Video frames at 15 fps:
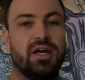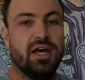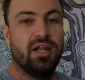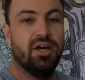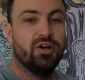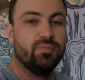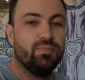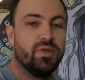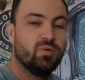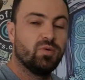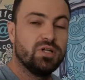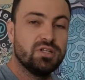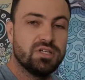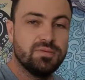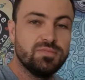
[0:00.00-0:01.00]
Hello and
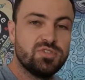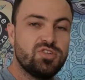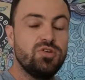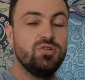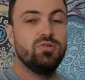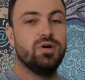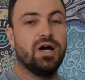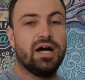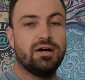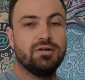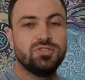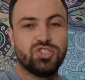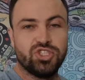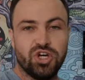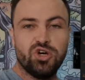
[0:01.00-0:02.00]
welcome to
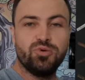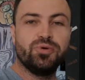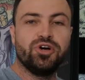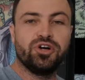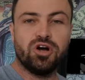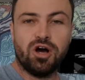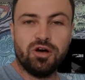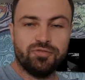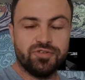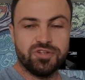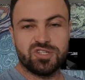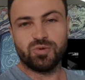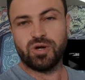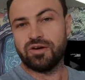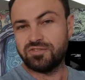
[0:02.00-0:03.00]
our Joburg
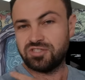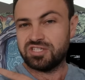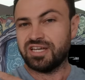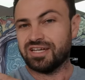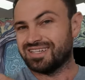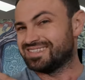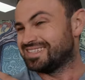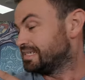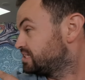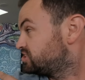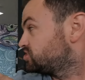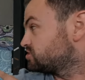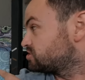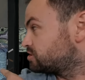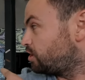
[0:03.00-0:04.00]
office where I've just had a
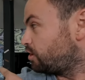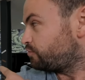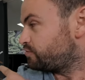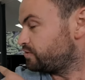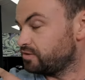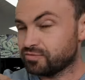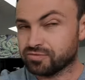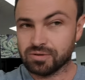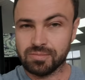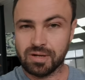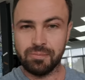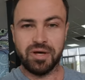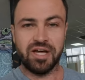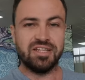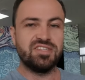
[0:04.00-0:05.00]
delicious coffee from
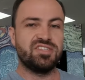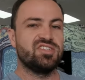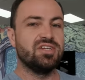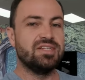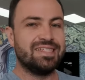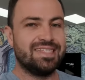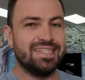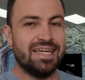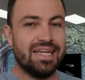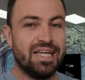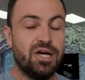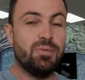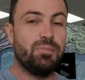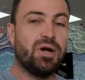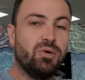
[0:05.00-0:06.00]
my man
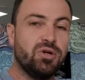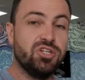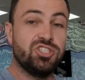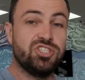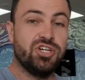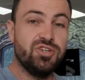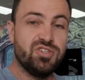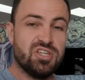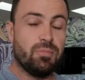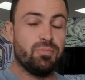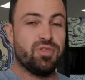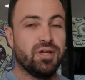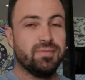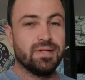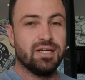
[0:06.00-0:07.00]
Sandile. But I want to show you
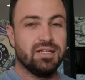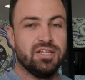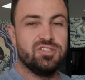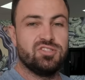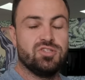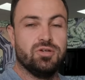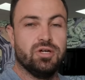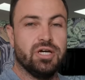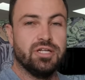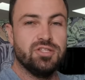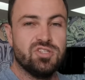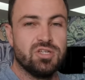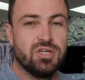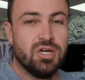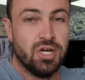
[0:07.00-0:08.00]
something. I need two
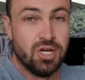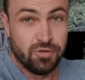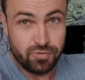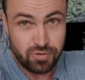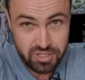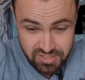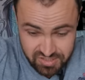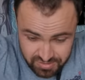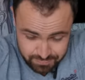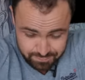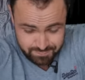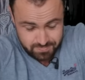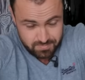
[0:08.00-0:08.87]
hands for this.